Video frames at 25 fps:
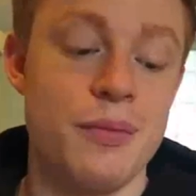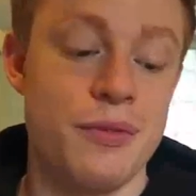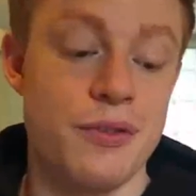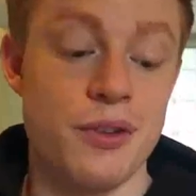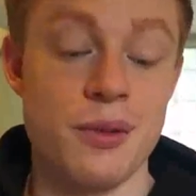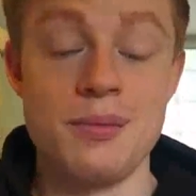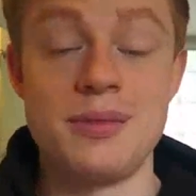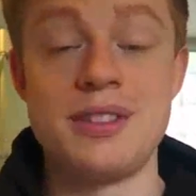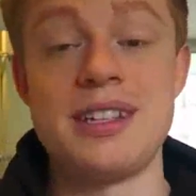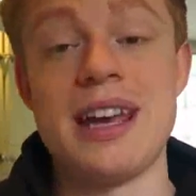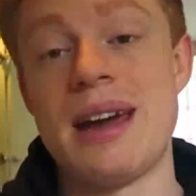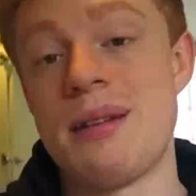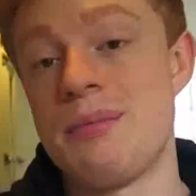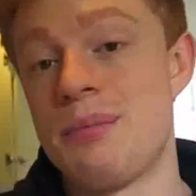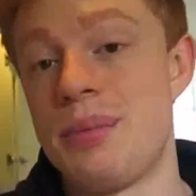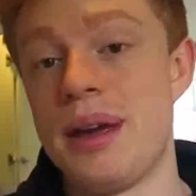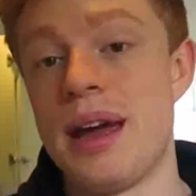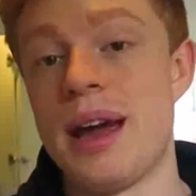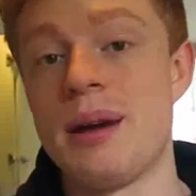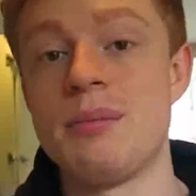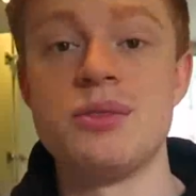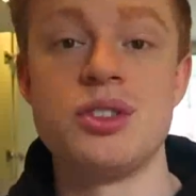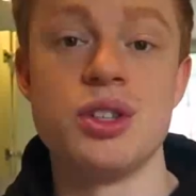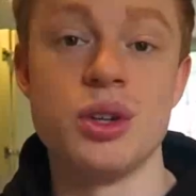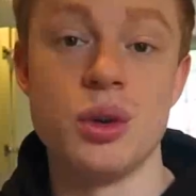from 10
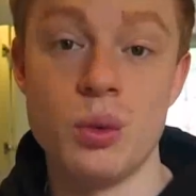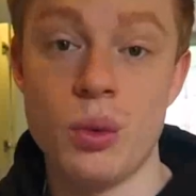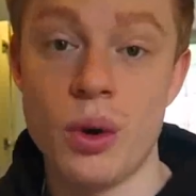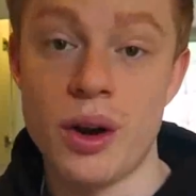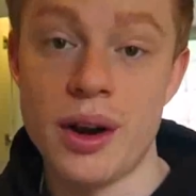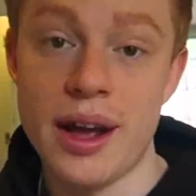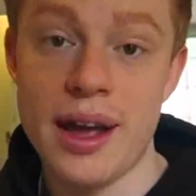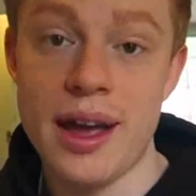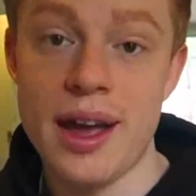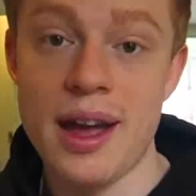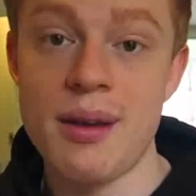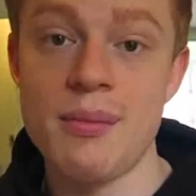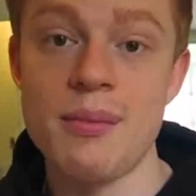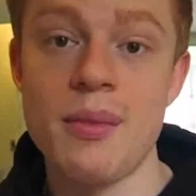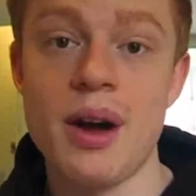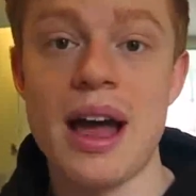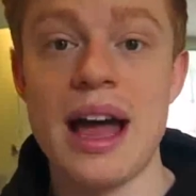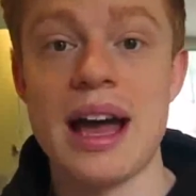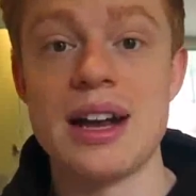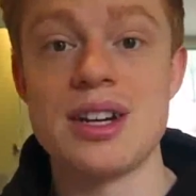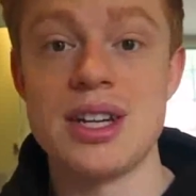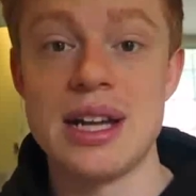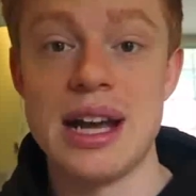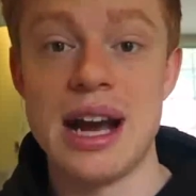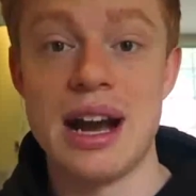p.m. till 1 a.m., I
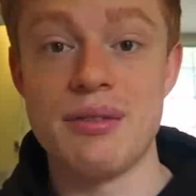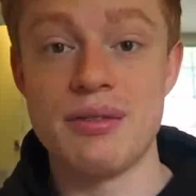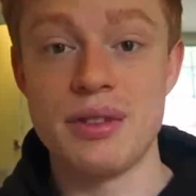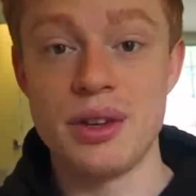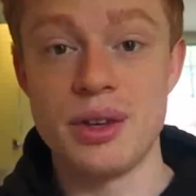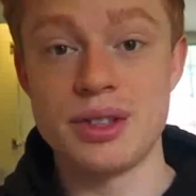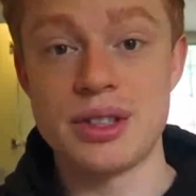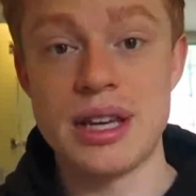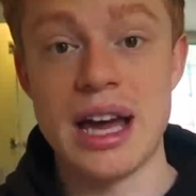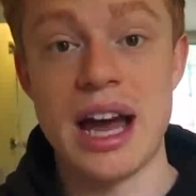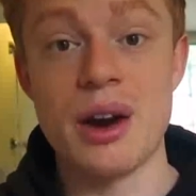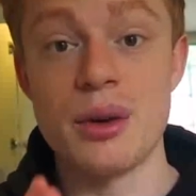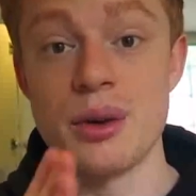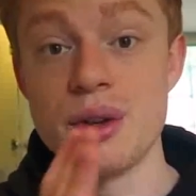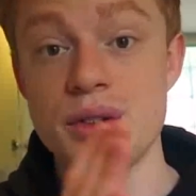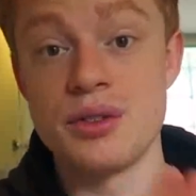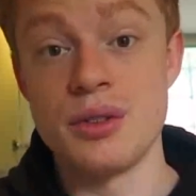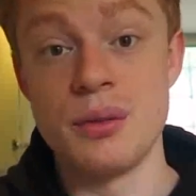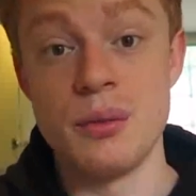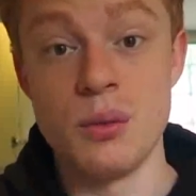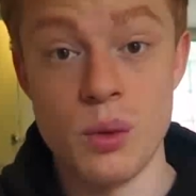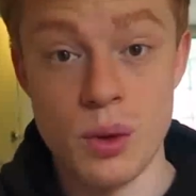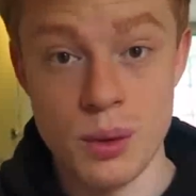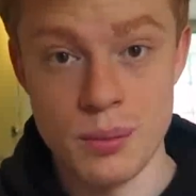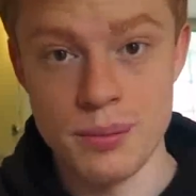actually have those calories
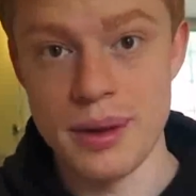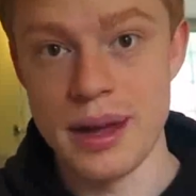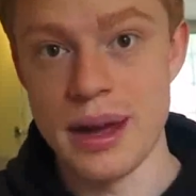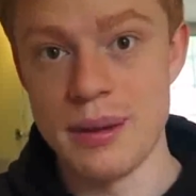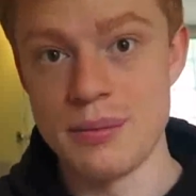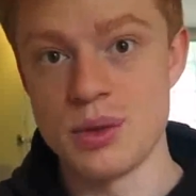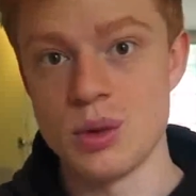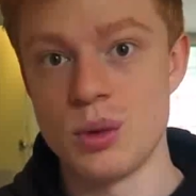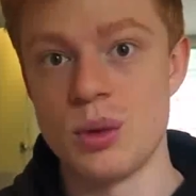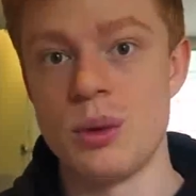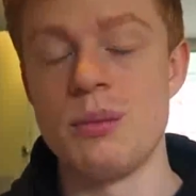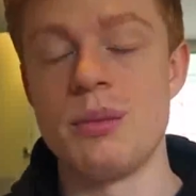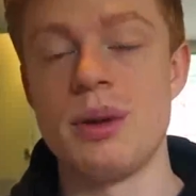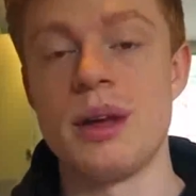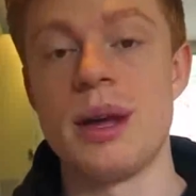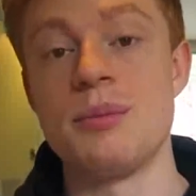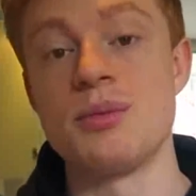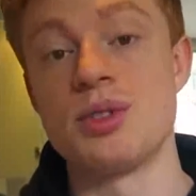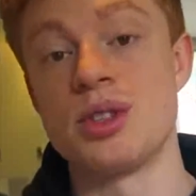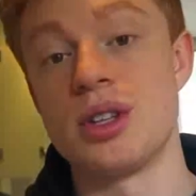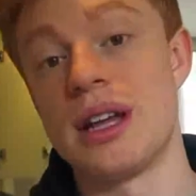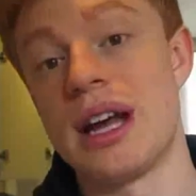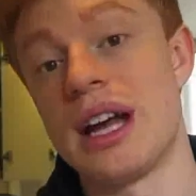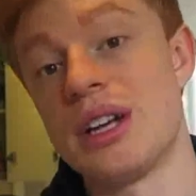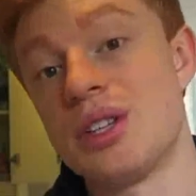from 1 p.m. to 1 p.m.
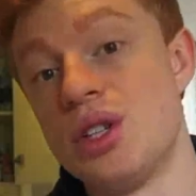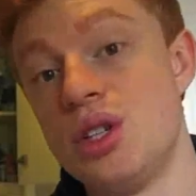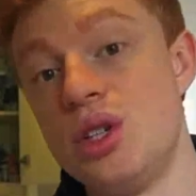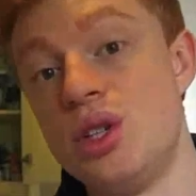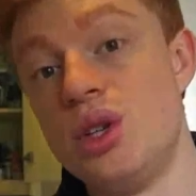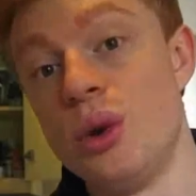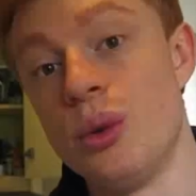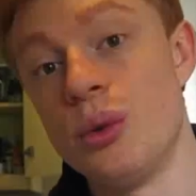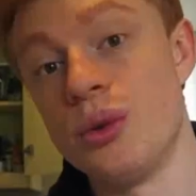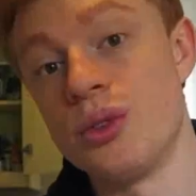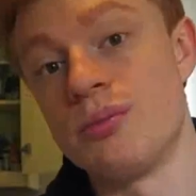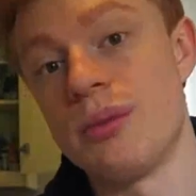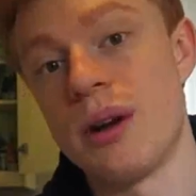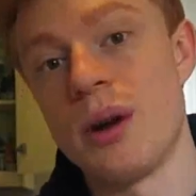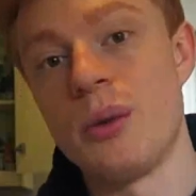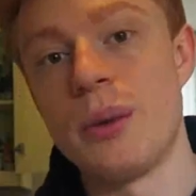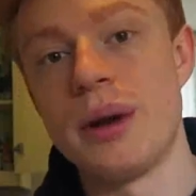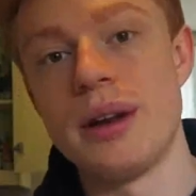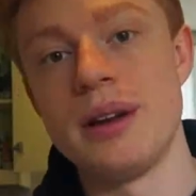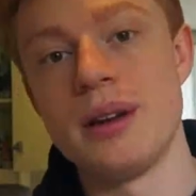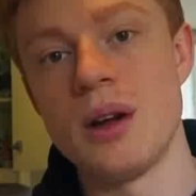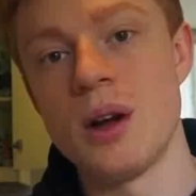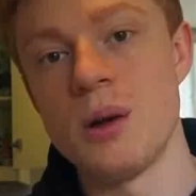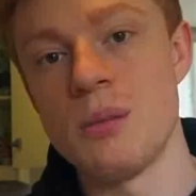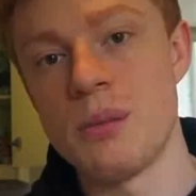So that actually shortens my
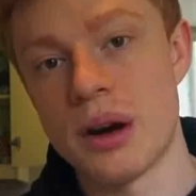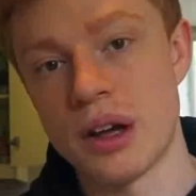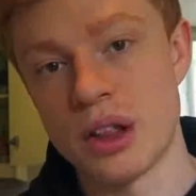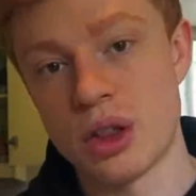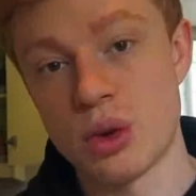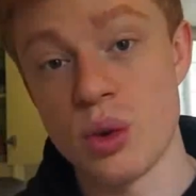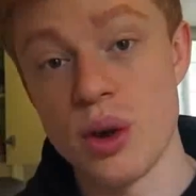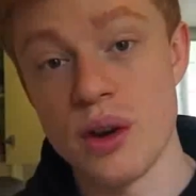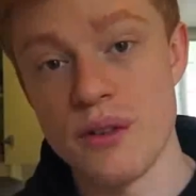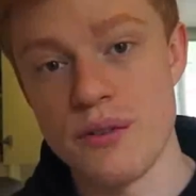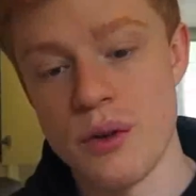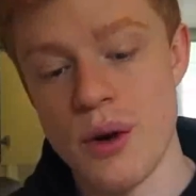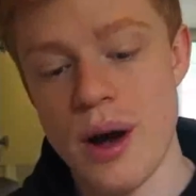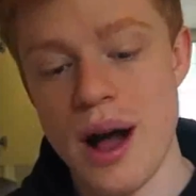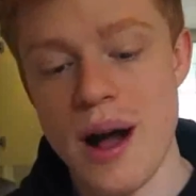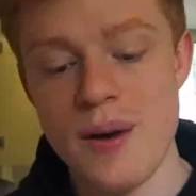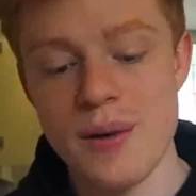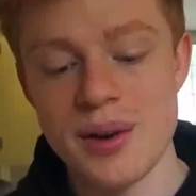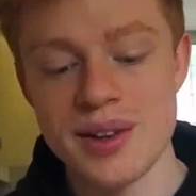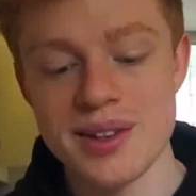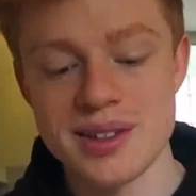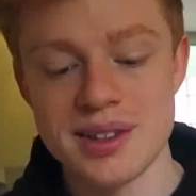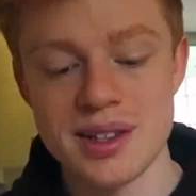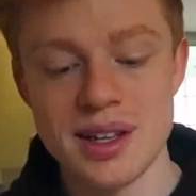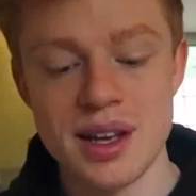window by 3 or 4
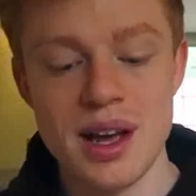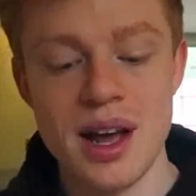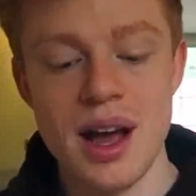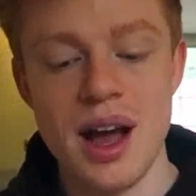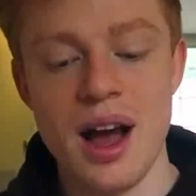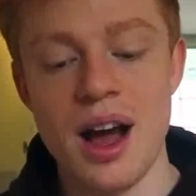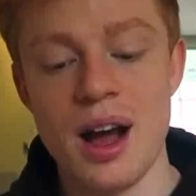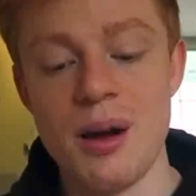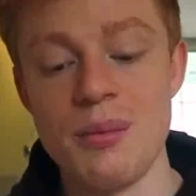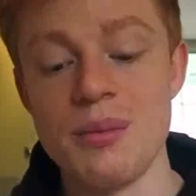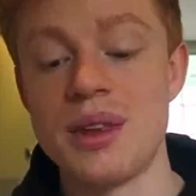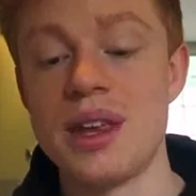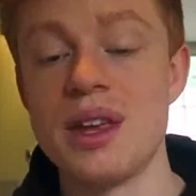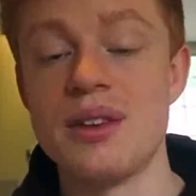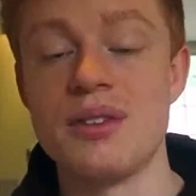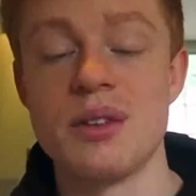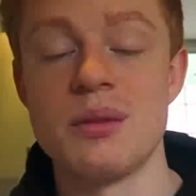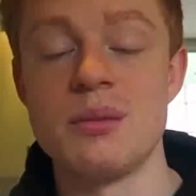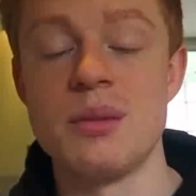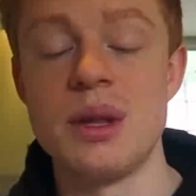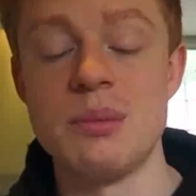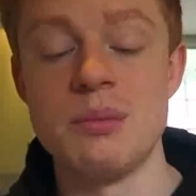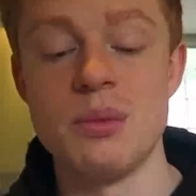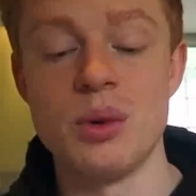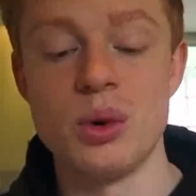hours,
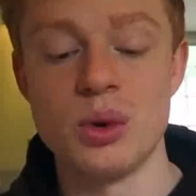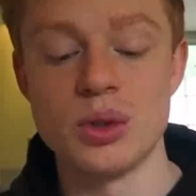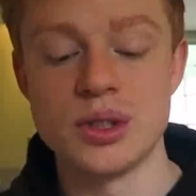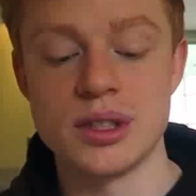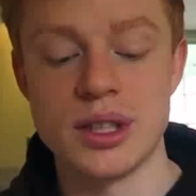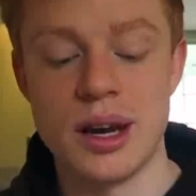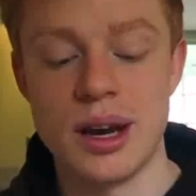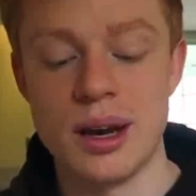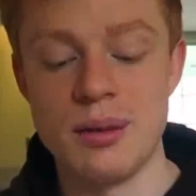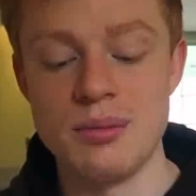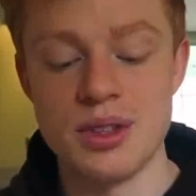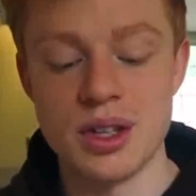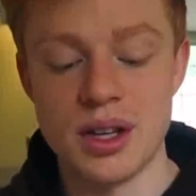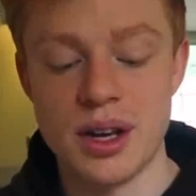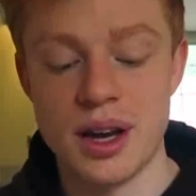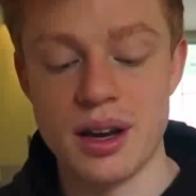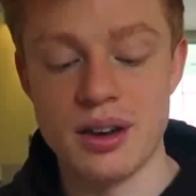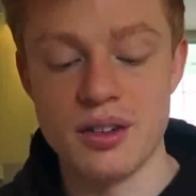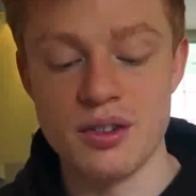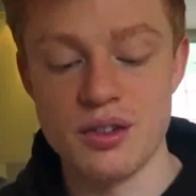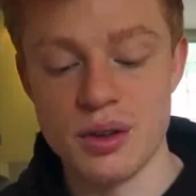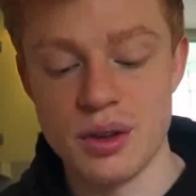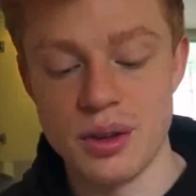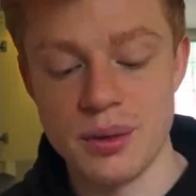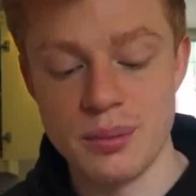giving me more time to kind
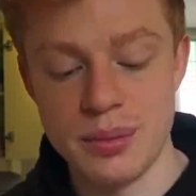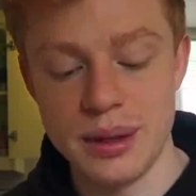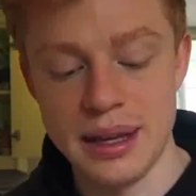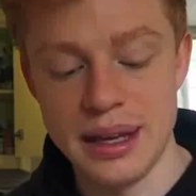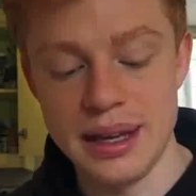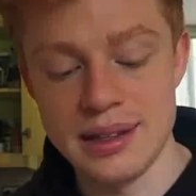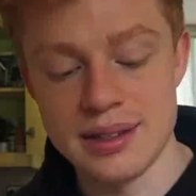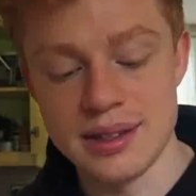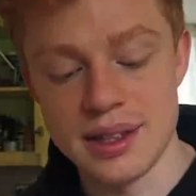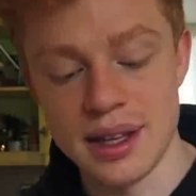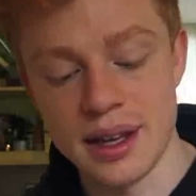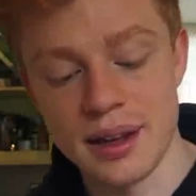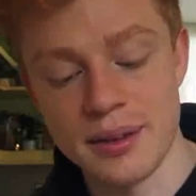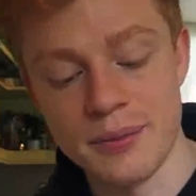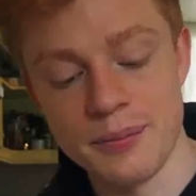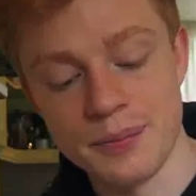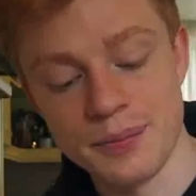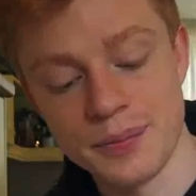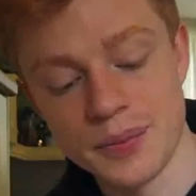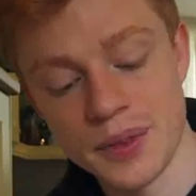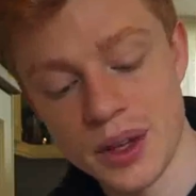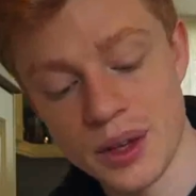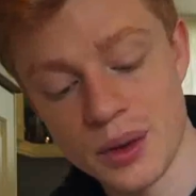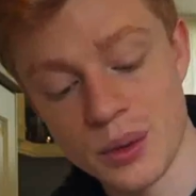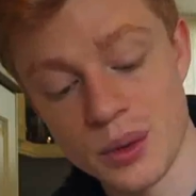of be eating,
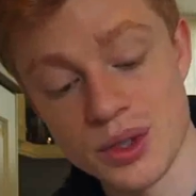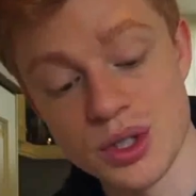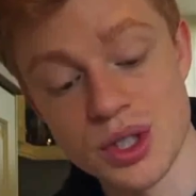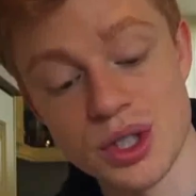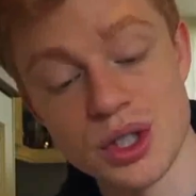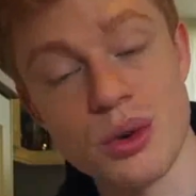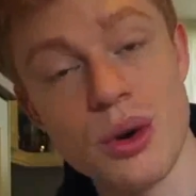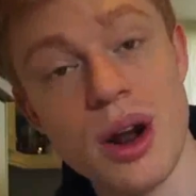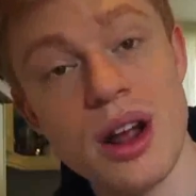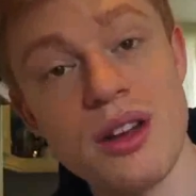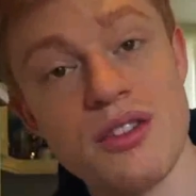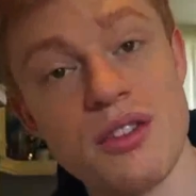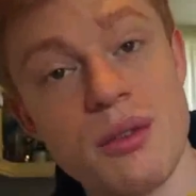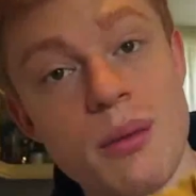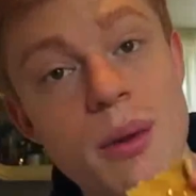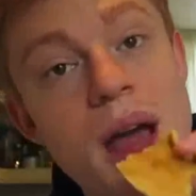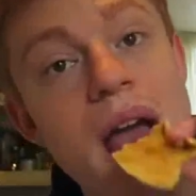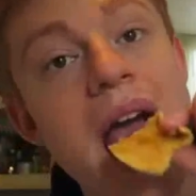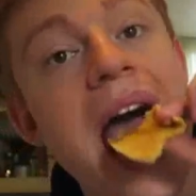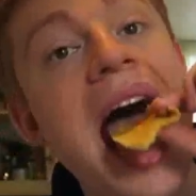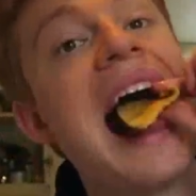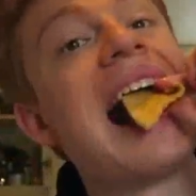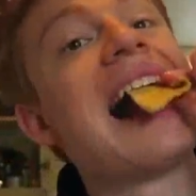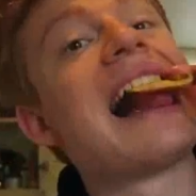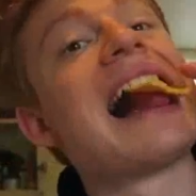which is great for me.